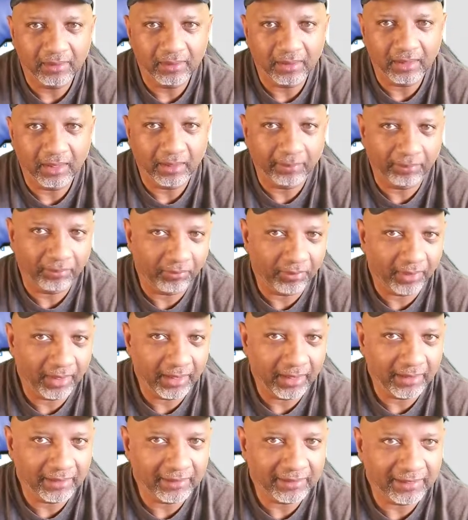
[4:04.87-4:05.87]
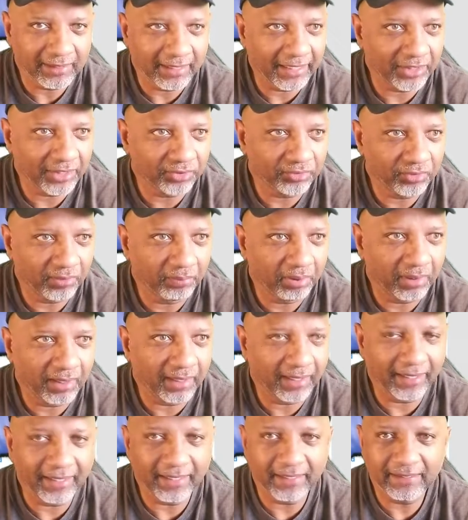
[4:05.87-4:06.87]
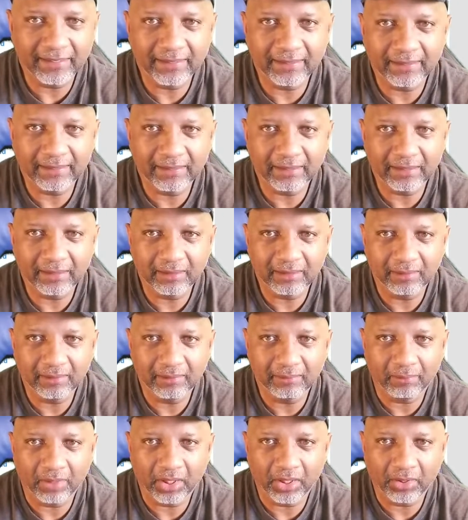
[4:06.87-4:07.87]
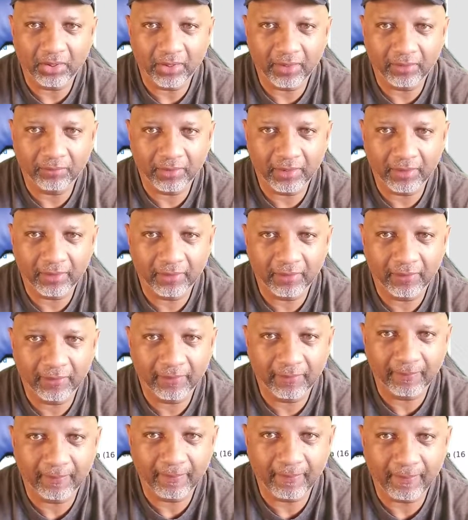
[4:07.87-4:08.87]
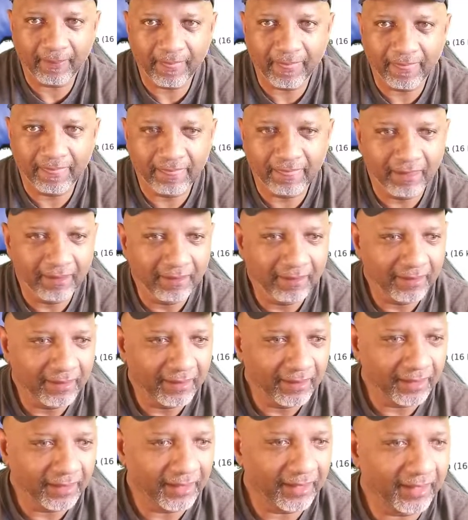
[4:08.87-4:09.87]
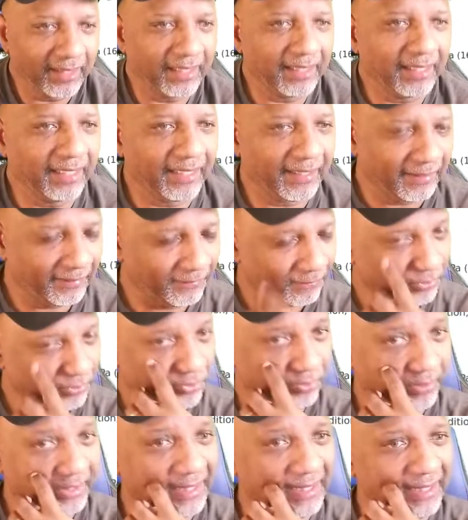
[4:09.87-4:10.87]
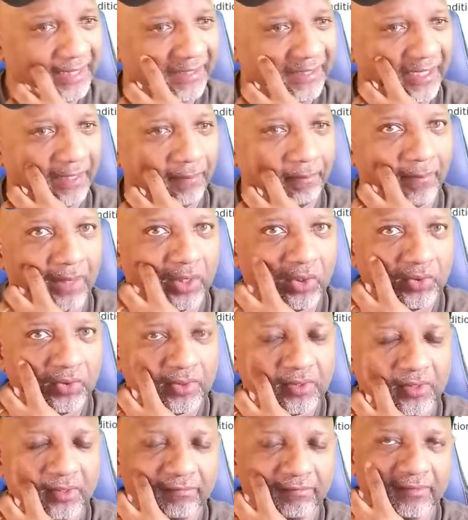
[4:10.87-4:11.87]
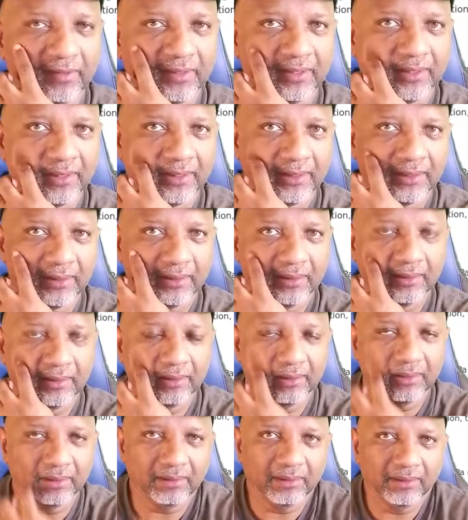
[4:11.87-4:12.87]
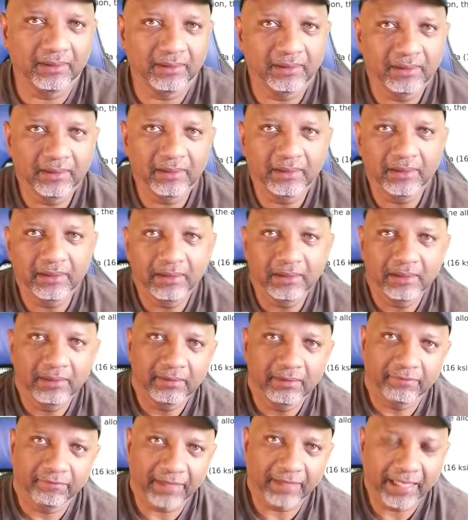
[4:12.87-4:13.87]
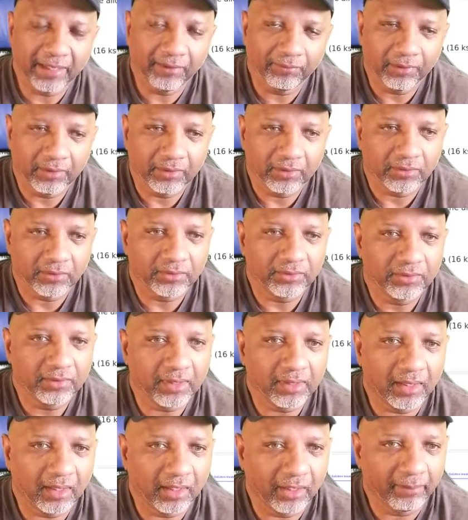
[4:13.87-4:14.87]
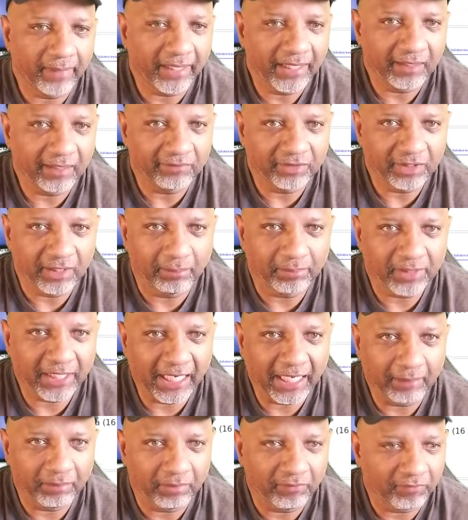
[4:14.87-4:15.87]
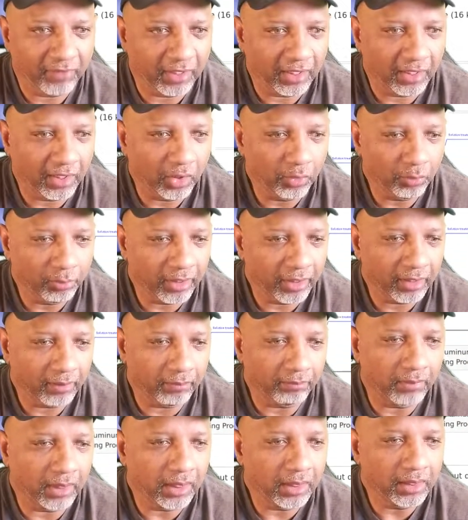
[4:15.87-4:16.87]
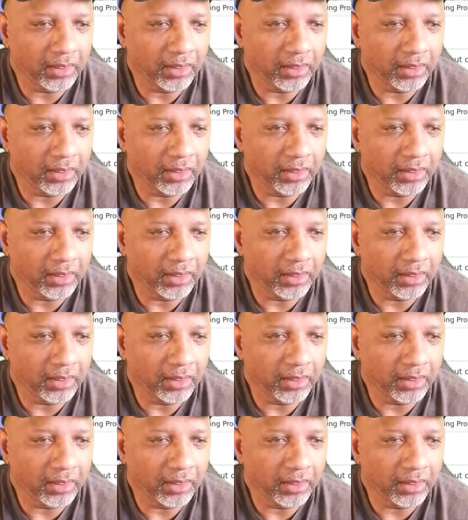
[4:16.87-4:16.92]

upgrade / replace my hardware. And I was reading that most of the fly reels are made of some type of aluminum.